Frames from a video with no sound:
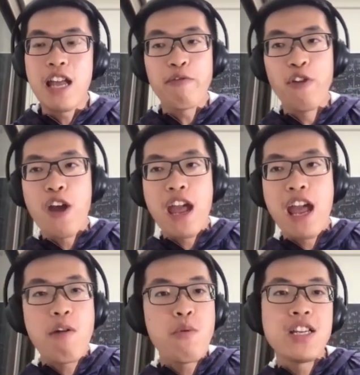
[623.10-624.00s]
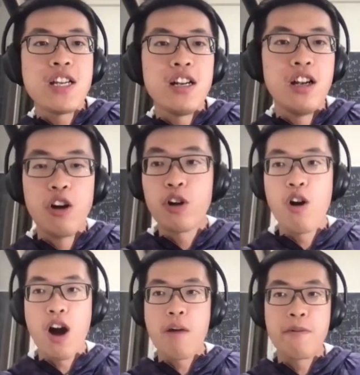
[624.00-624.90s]
for every
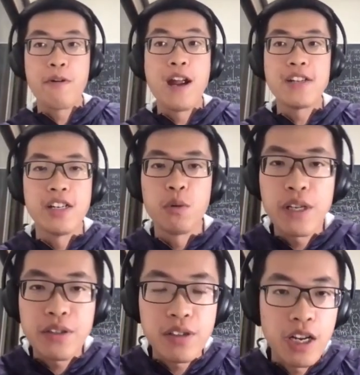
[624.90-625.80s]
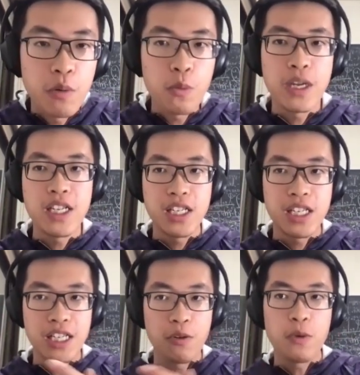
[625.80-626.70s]
local operator, we
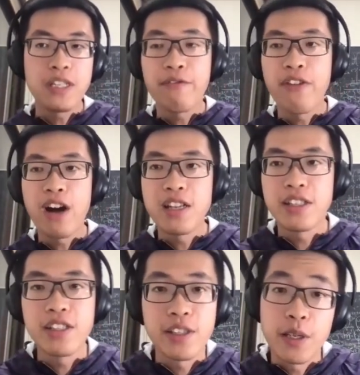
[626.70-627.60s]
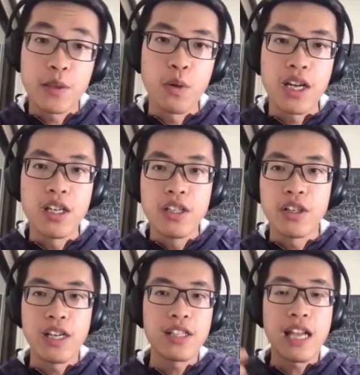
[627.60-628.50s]
define it in this way.
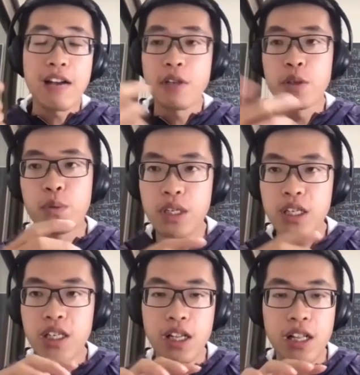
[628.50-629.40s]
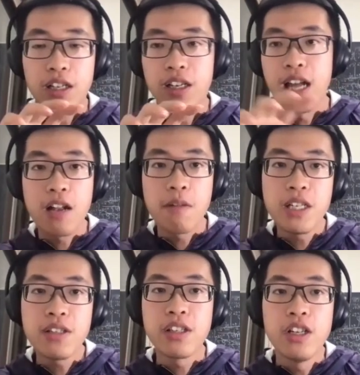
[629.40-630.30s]
So it has the three
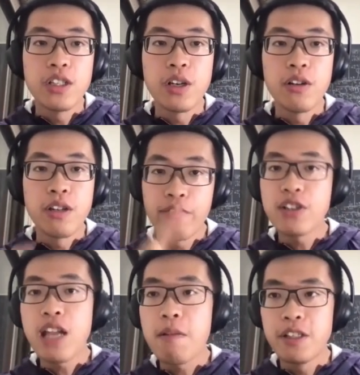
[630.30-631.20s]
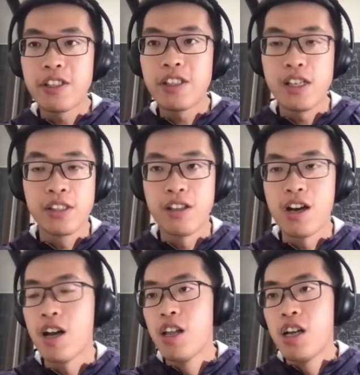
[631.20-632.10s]
elements. So the first element is the